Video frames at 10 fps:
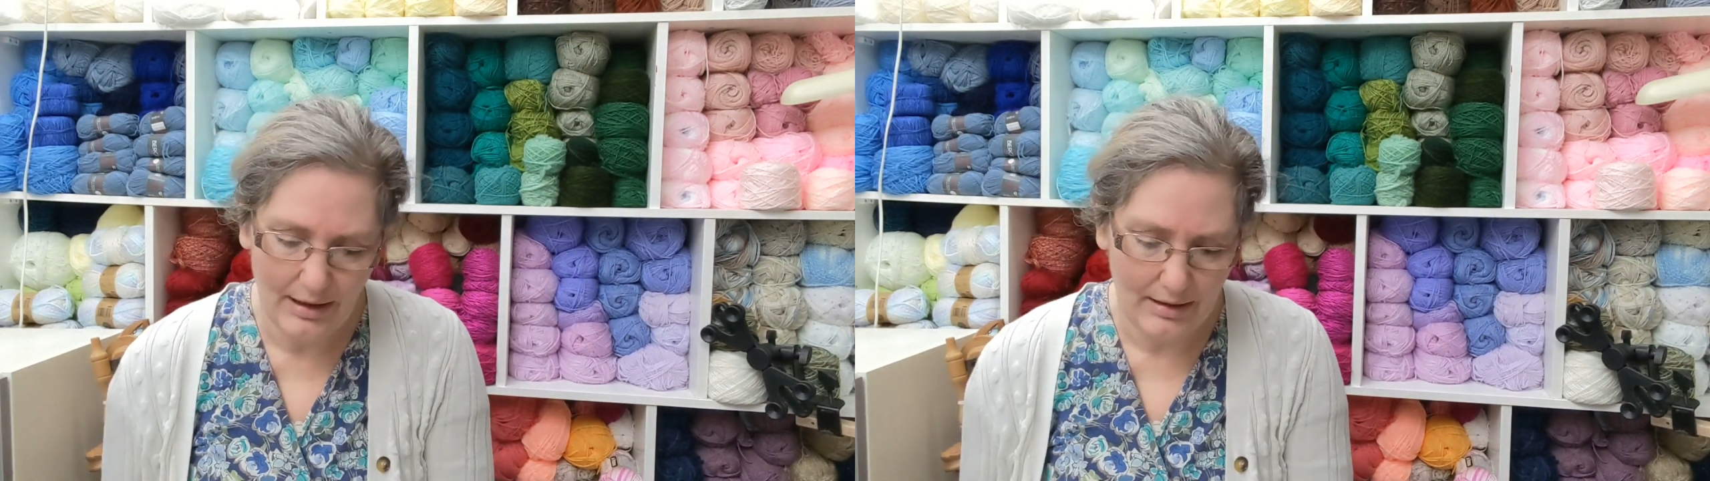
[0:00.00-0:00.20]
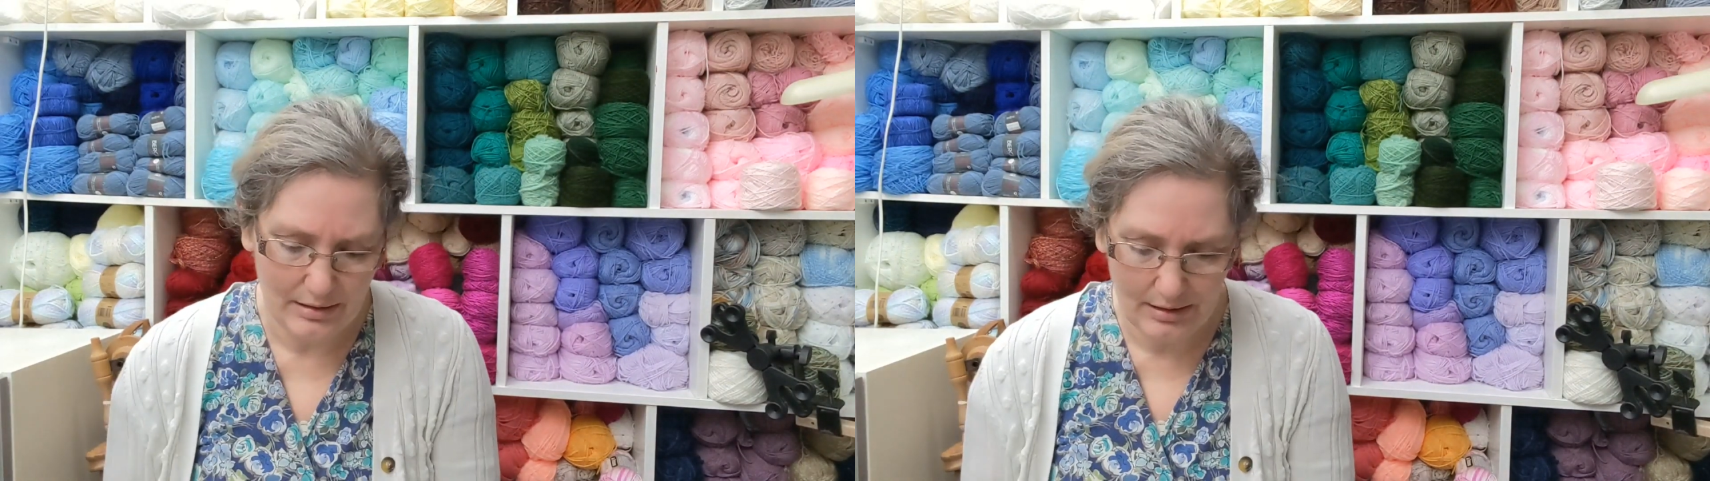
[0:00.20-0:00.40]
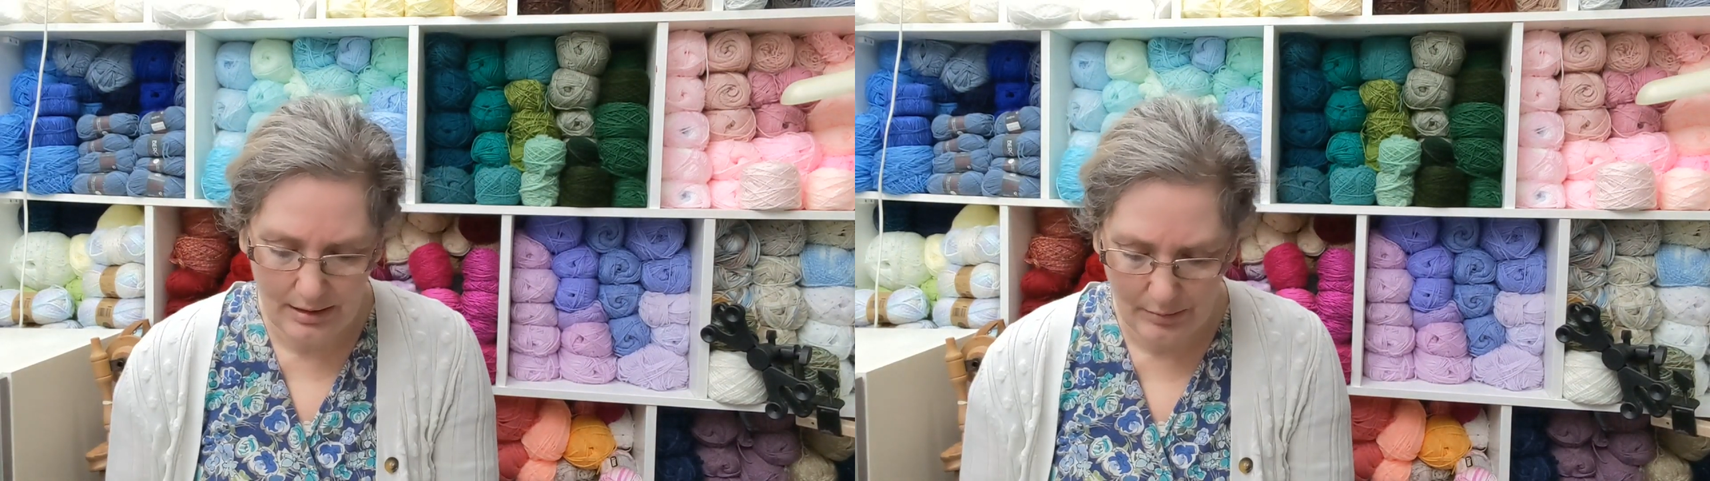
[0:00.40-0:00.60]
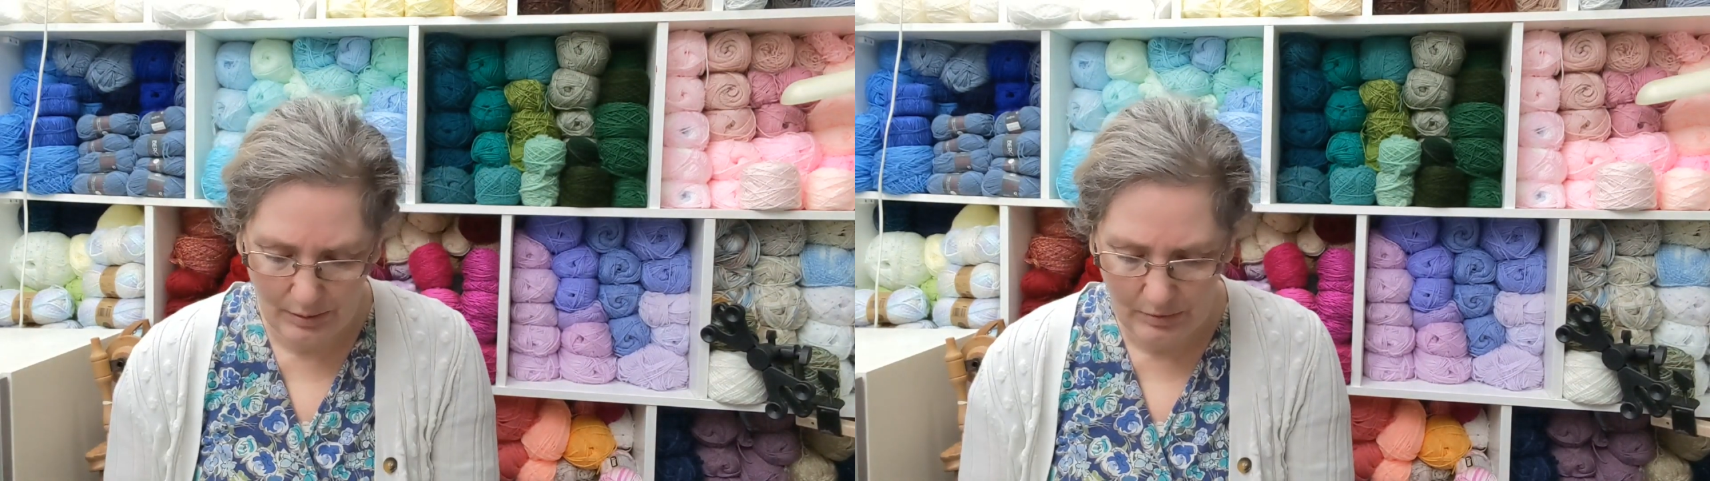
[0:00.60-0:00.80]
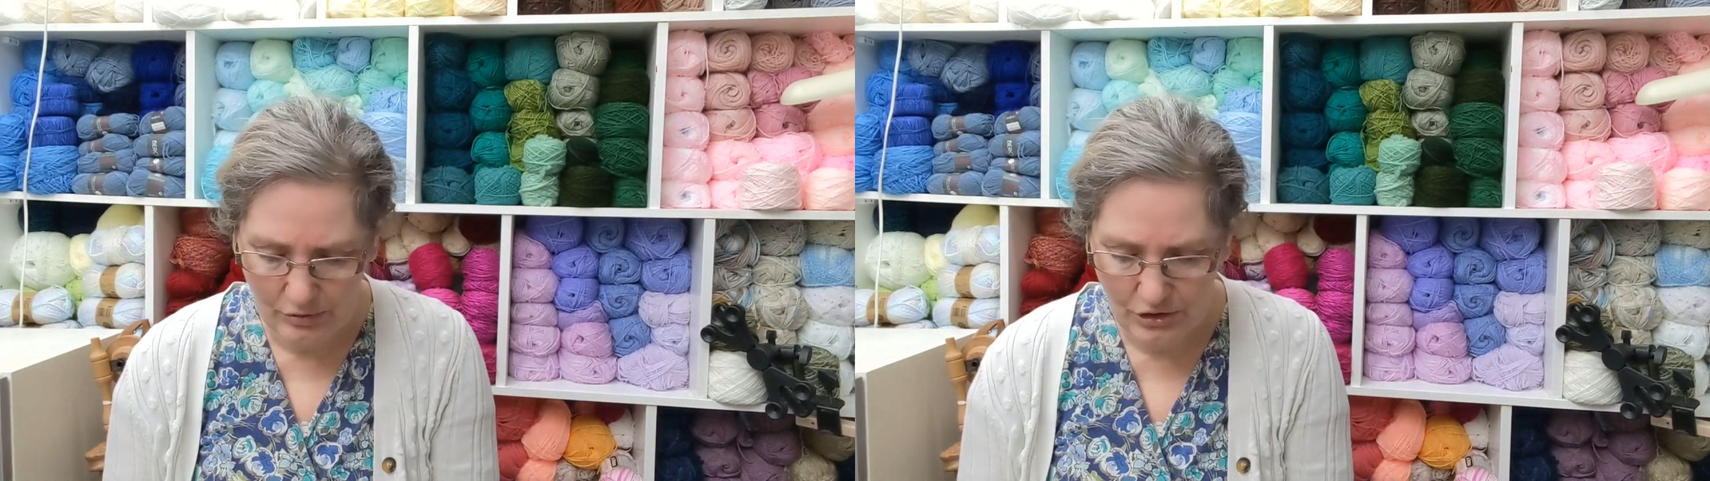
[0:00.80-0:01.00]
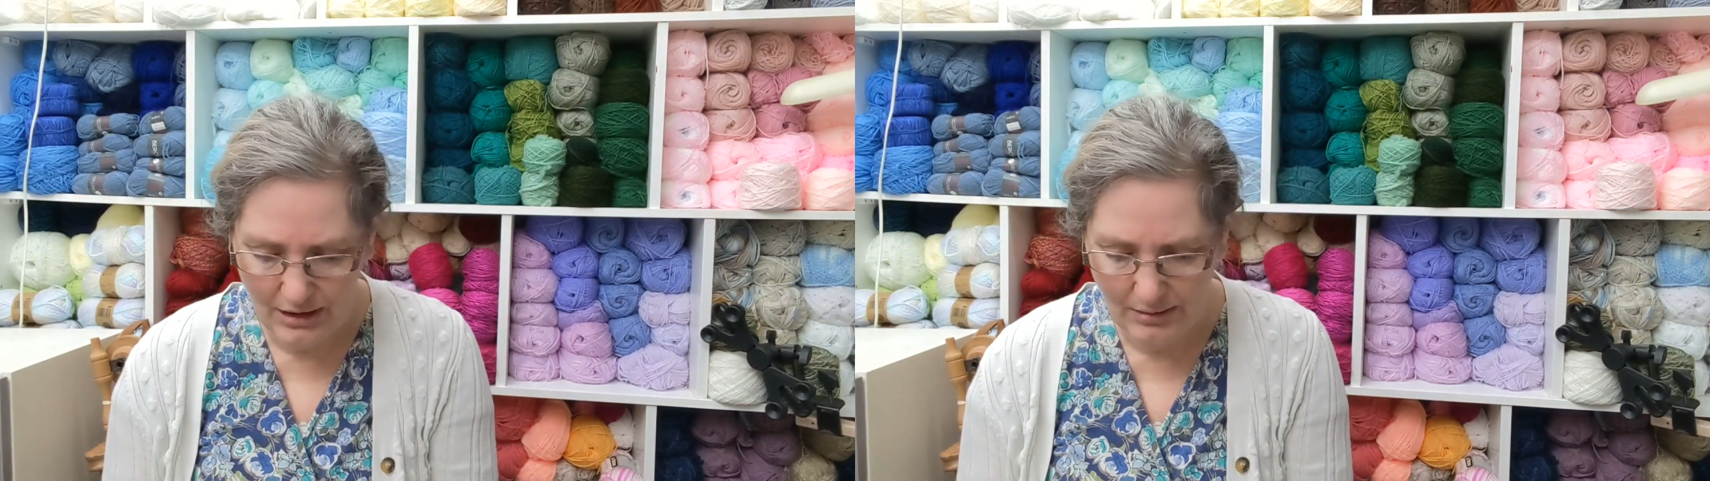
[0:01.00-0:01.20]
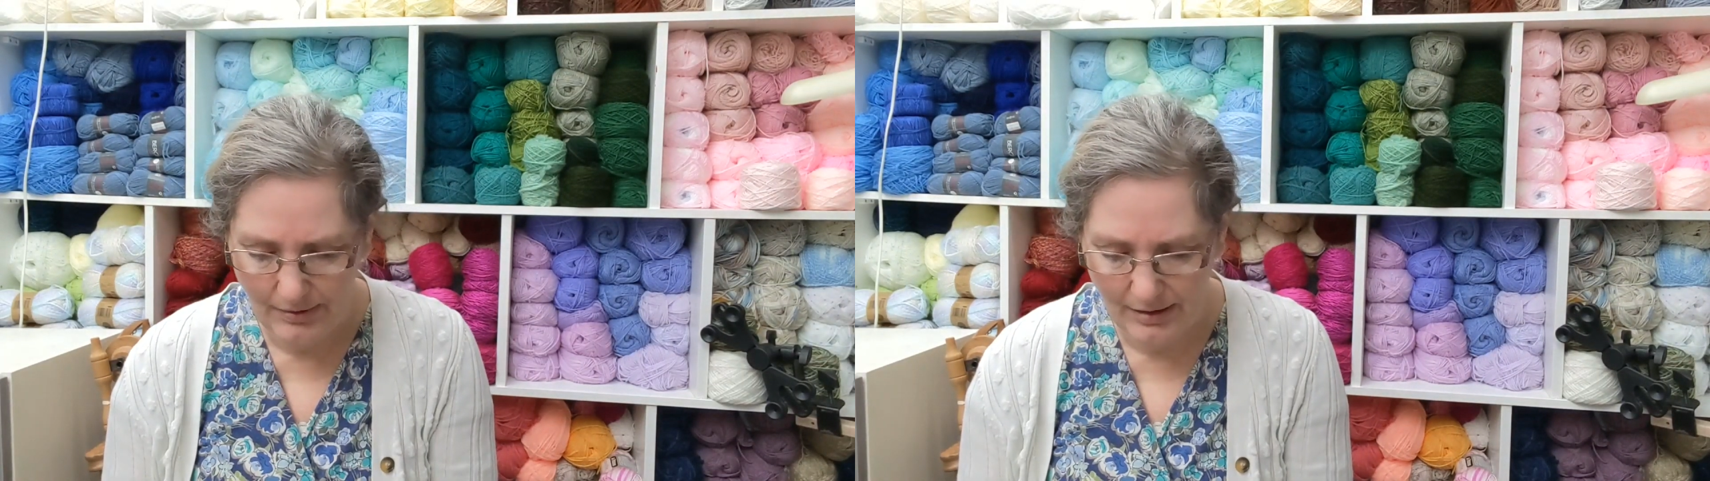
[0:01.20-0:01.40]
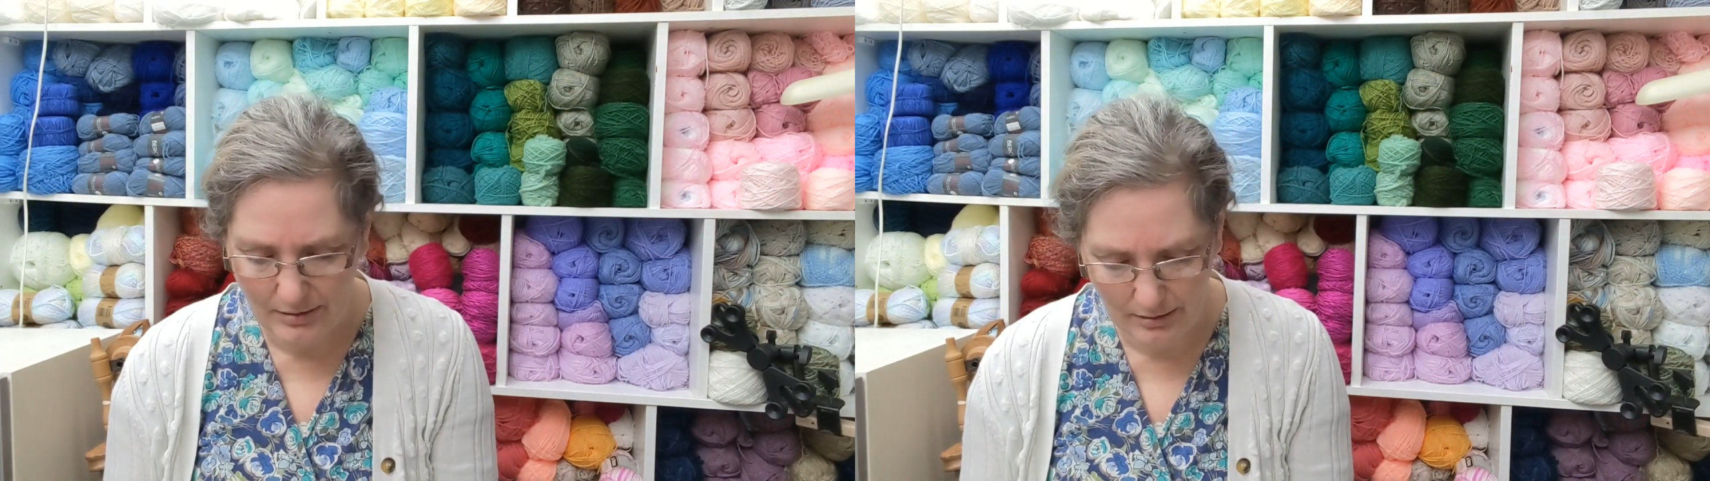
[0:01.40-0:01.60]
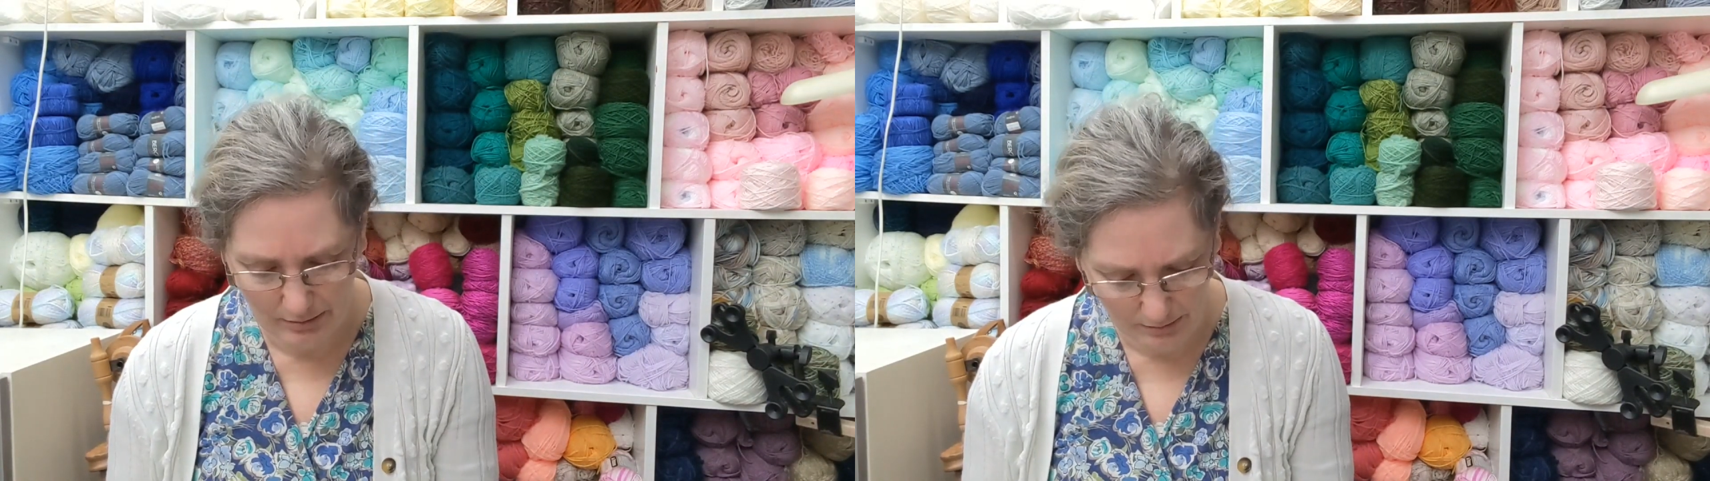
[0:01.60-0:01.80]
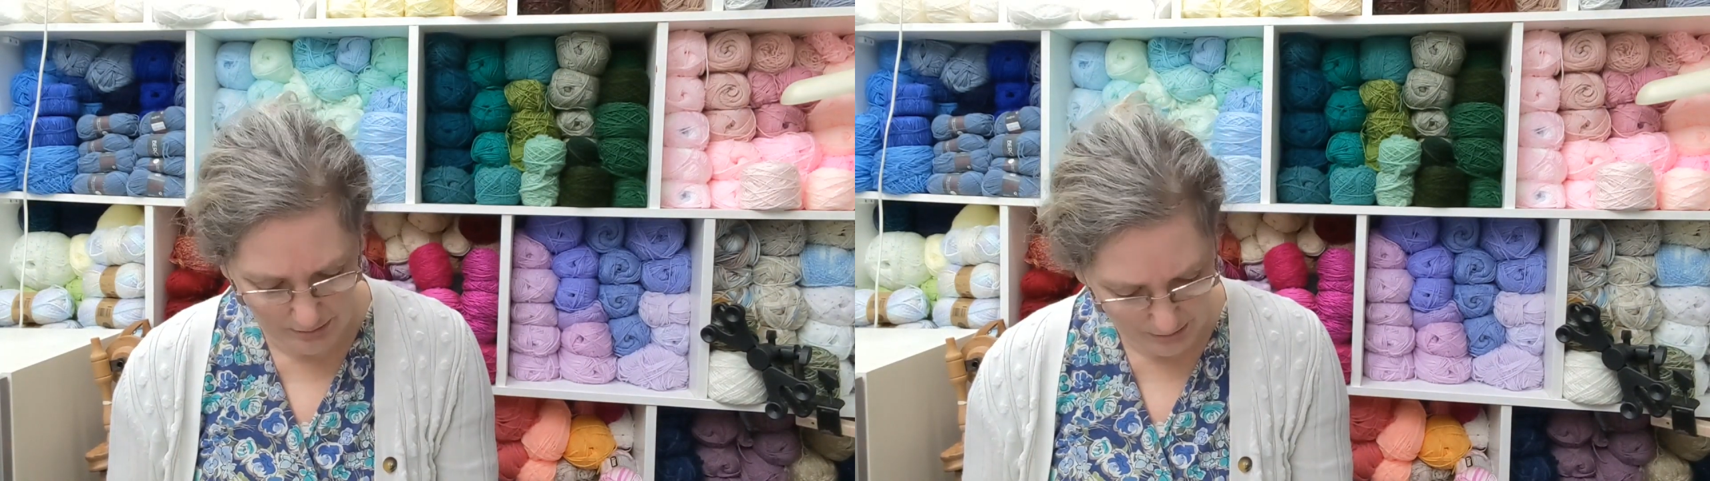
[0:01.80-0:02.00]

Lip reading: that. I will check the pattern,